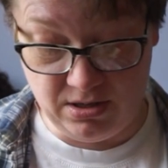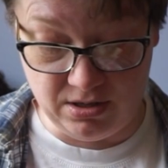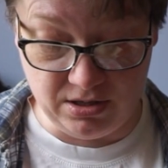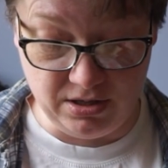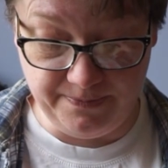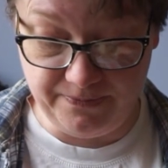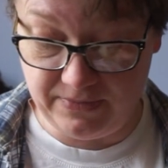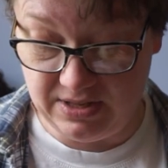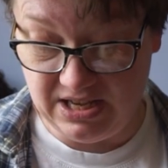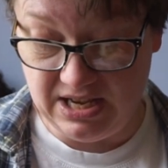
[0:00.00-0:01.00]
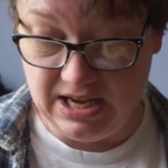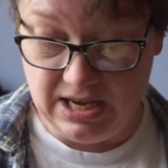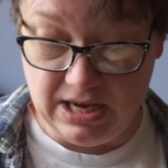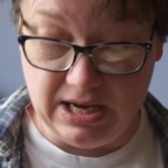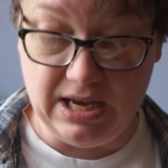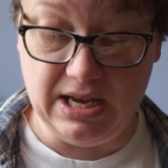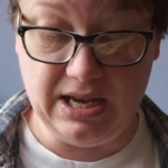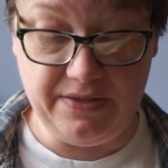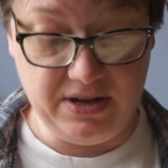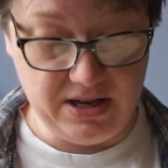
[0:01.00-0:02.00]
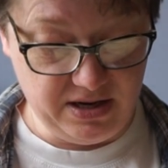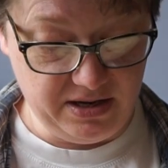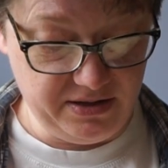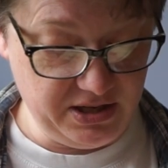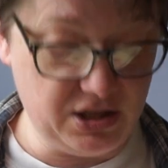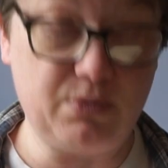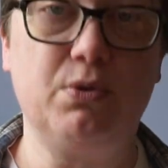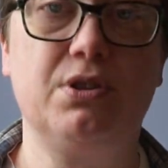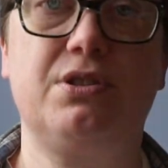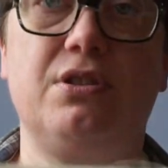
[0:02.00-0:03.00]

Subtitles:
her. And then this was